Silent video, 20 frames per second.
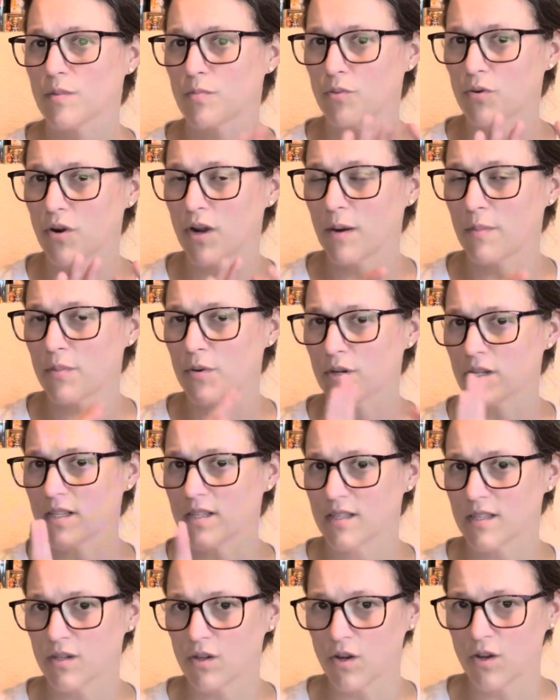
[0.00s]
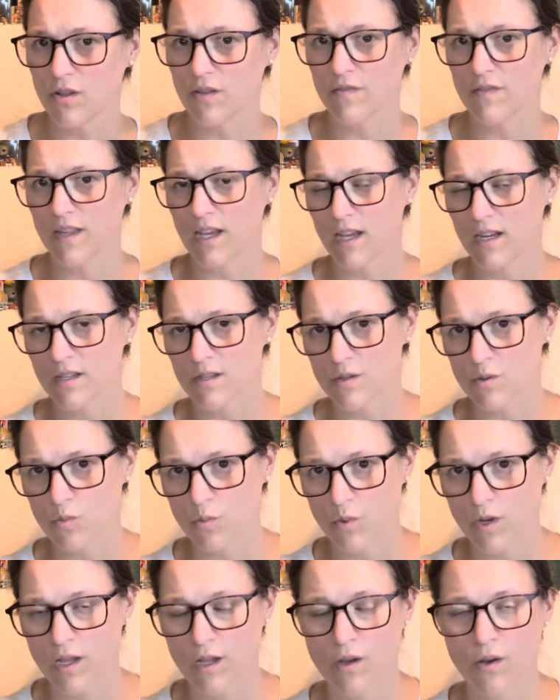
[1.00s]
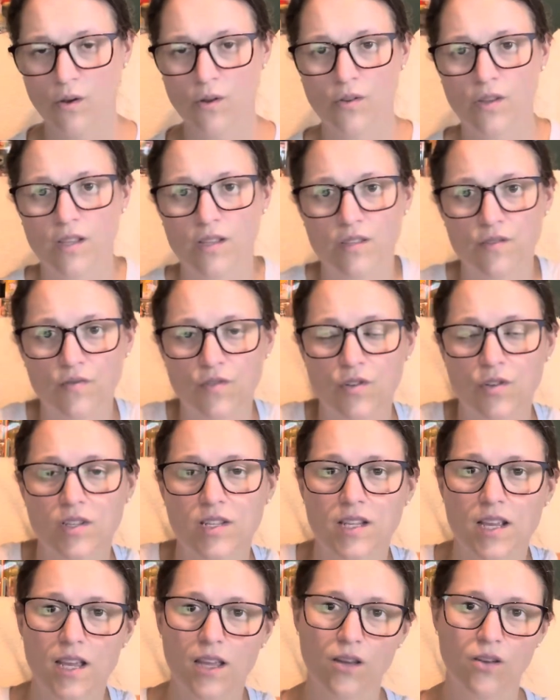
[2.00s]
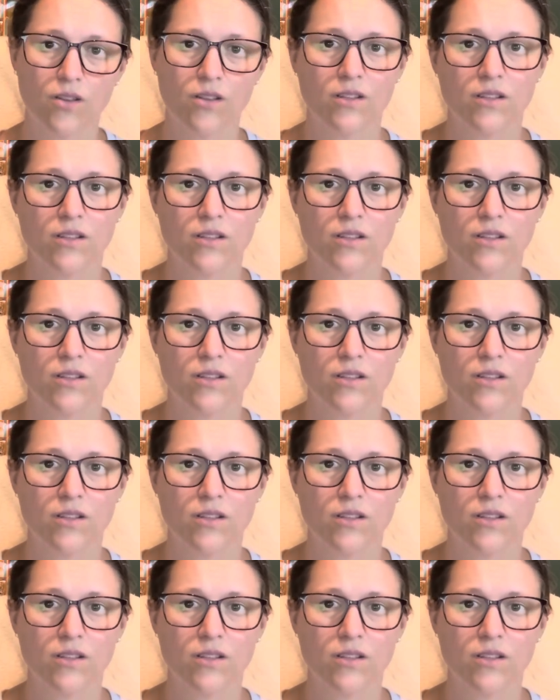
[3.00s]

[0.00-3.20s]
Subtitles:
the properties and all of that as well that's for sale.